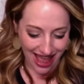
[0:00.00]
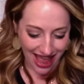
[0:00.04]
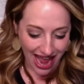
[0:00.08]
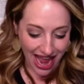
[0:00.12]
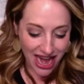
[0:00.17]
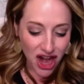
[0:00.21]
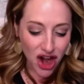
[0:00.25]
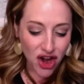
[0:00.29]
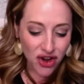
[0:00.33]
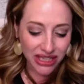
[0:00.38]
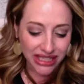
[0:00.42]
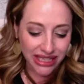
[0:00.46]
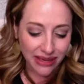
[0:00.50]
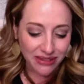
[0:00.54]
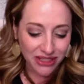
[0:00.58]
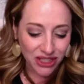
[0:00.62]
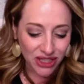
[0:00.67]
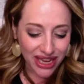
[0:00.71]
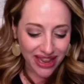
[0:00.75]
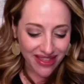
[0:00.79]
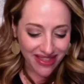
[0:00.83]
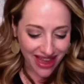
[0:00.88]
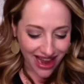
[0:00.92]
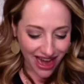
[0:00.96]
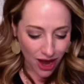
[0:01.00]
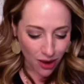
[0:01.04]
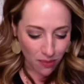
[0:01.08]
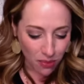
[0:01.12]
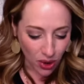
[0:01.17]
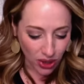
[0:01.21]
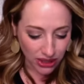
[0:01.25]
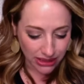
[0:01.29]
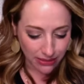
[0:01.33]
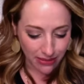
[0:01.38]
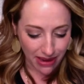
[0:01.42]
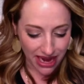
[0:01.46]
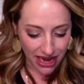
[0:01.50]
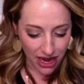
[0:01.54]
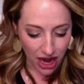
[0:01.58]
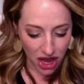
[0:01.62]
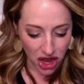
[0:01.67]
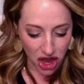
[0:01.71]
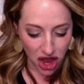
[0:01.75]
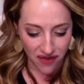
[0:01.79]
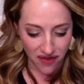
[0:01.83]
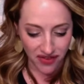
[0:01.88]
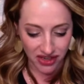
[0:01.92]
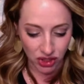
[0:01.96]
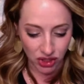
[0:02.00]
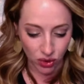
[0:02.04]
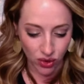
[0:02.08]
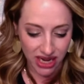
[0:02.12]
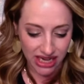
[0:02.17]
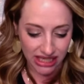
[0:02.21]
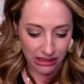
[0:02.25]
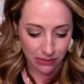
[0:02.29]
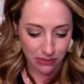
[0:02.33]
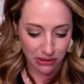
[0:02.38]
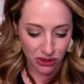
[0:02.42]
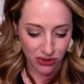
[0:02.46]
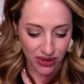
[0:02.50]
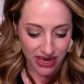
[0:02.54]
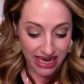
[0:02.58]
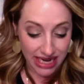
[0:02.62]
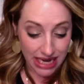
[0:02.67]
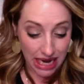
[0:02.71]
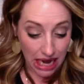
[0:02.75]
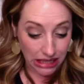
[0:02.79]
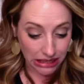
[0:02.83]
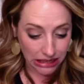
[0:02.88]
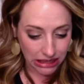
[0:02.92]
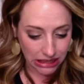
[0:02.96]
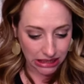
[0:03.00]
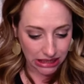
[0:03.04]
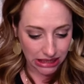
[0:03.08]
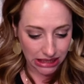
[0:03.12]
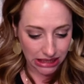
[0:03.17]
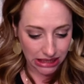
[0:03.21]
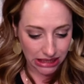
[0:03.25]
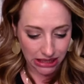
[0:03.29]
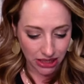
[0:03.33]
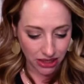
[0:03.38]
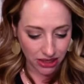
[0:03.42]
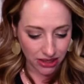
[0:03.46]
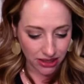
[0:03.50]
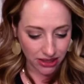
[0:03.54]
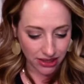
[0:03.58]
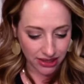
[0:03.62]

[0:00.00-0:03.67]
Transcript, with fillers: I know because I was looking at the airports. I'm like, you have a choice between Destin,